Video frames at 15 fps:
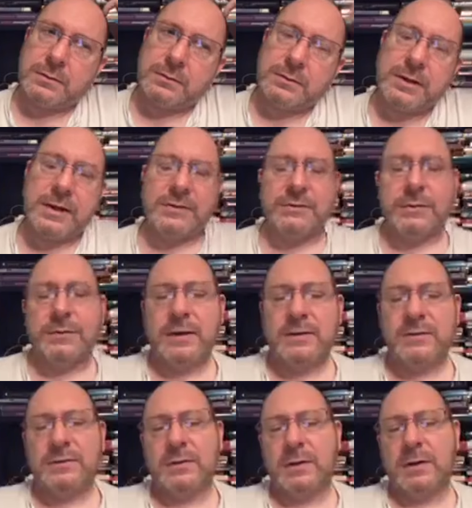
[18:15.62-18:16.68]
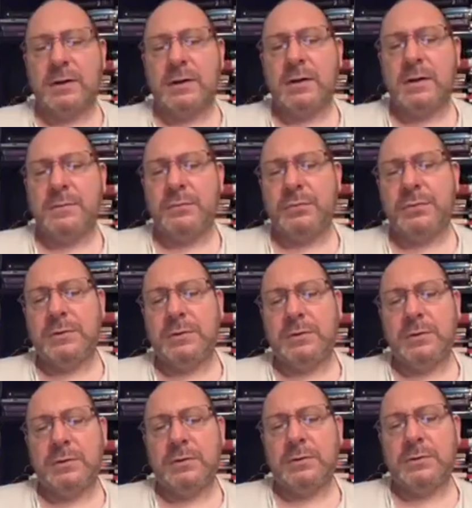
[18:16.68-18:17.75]
yes, I've had uh,
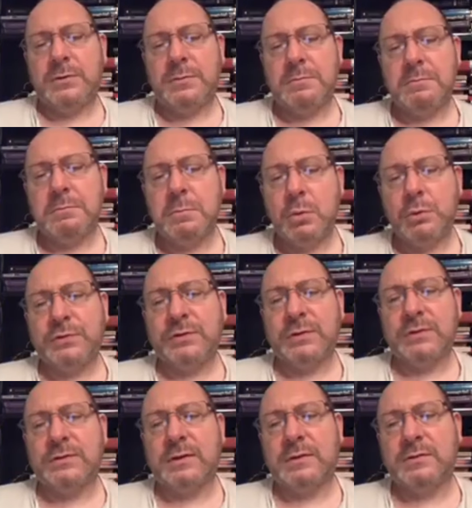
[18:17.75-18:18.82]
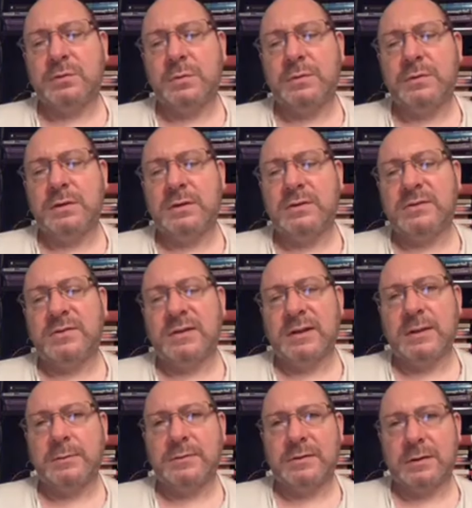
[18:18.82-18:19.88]
more success with these
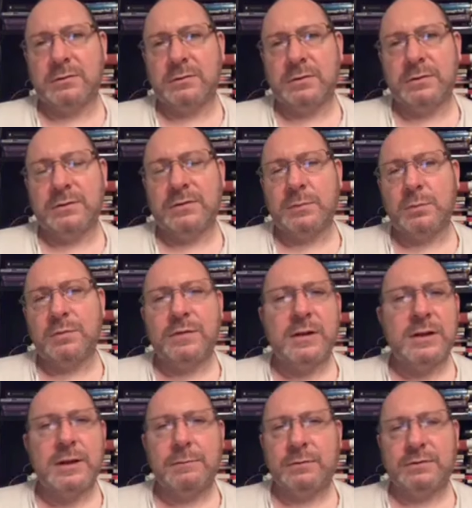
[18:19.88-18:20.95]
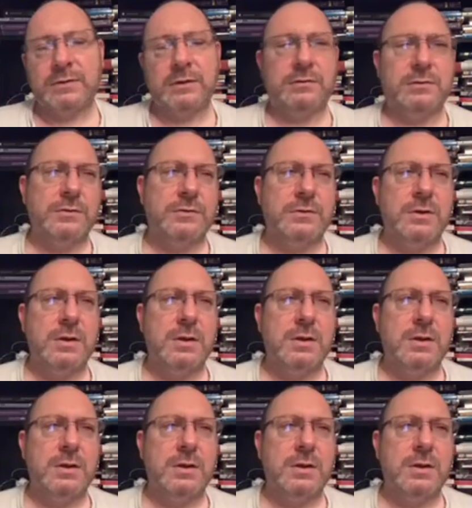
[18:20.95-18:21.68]
sleep sessions than with any other sessions.